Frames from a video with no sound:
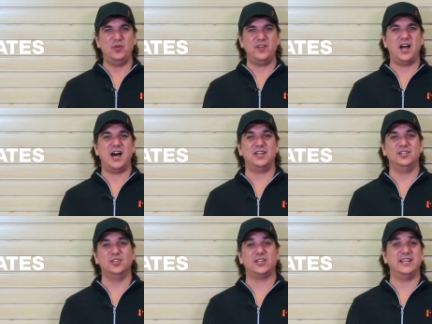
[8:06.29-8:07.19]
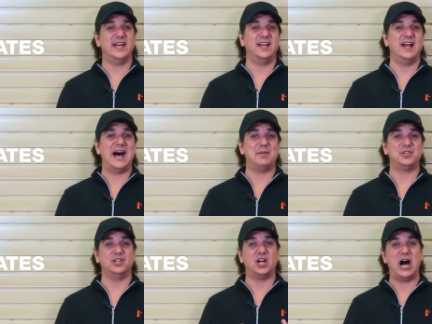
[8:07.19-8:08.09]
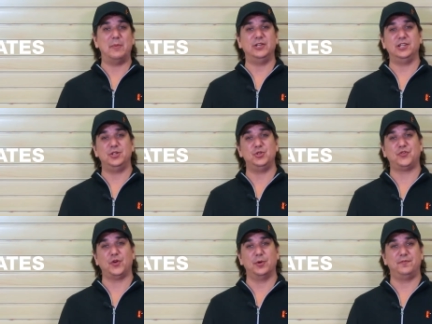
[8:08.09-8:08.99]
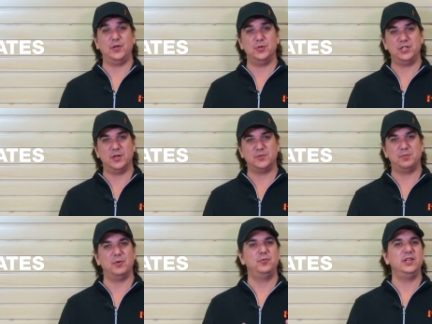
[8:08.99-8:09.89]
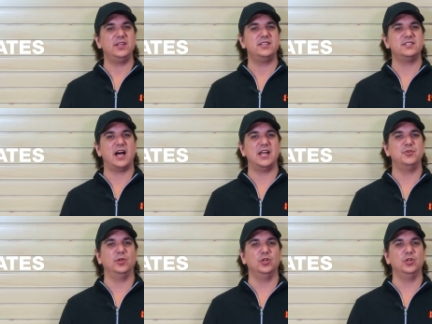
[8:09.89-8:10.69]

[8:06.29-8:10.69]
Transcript: Moving on and looking at an option commonly used for refugiums, but really designed to